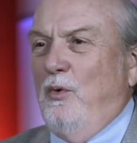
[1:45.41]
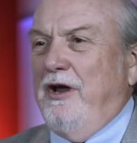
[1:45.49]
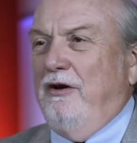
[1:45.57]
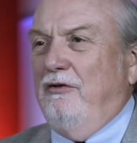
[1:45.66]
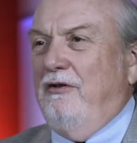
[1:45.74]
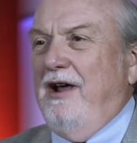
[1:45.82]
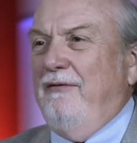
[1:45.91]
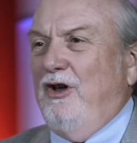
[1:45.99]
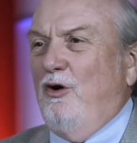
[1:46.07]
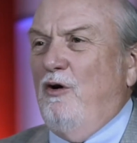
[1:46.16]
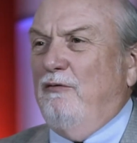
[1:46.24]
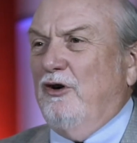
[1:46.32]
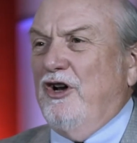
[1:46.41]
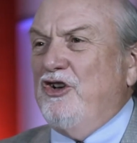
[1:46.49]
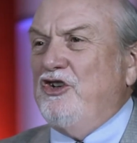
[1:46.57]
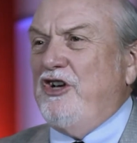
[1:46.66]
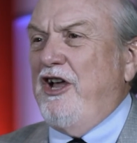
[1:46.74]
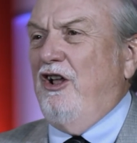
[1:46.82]
we are driving over a
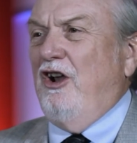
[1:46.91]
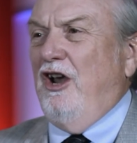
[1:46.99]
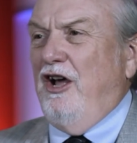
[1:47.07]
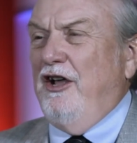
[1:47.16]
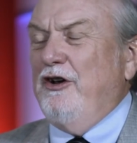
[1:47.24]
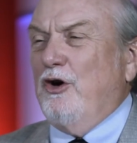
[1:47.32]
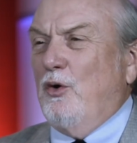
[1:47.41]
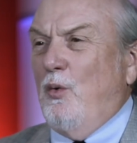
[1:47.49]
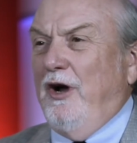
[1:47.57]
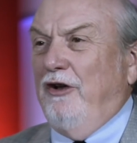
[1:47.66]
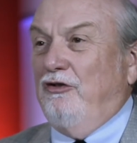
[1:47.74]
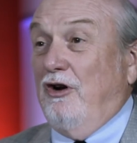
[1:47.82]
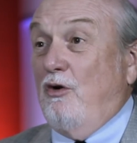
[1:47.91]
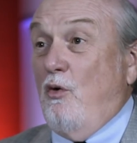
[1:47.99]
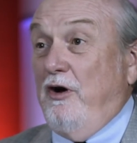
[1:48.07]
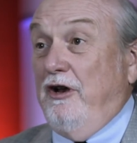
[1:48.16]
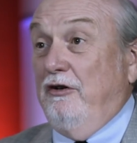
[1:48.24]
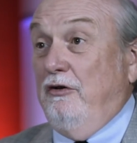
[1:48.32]
shell under which,
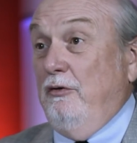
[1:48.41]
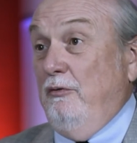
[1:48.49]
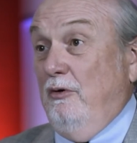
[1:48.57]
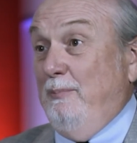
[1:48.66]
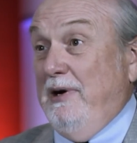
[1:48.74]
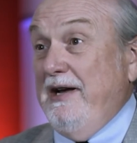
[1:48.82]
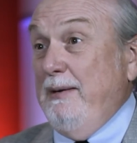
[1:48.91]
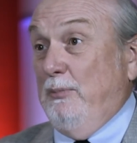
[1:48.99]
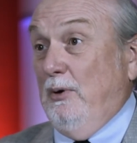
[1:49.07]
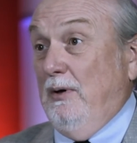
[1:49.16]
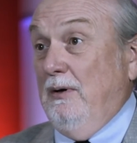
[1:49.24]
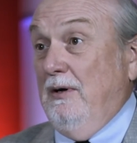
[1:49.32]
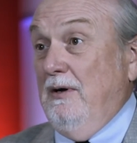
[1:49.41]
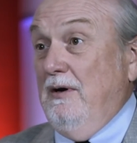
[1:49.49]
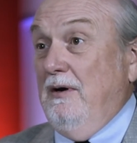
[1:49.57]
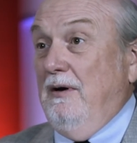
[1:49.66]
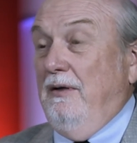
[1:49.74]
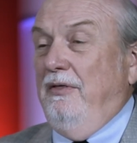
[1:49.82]
according to the Bible,
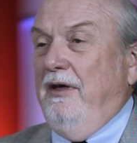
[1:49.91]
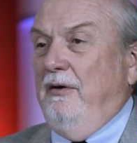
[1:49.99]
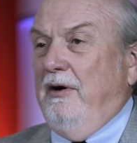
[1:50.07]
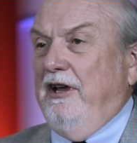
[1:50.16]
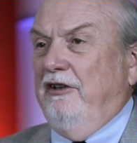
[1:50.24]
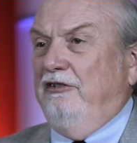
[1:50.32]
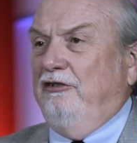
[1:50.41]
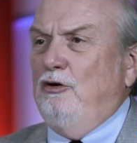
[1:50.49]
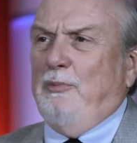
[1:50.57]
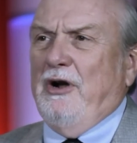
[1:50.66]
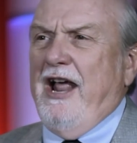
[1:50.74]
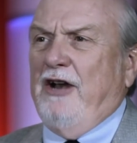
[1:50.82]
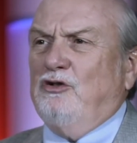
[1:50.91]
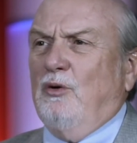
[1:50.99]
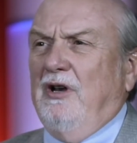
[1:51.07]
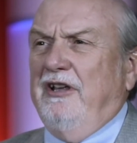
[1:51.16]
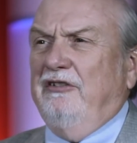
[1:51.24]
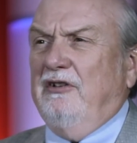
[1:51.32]
there is
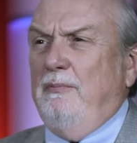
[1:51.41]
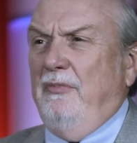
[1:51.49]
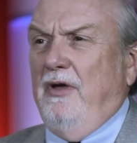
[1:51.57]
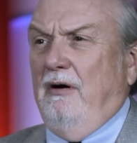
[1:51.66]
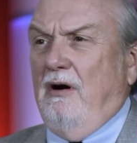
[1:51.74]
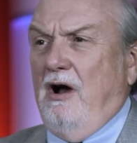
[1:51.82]
supernaturalism, there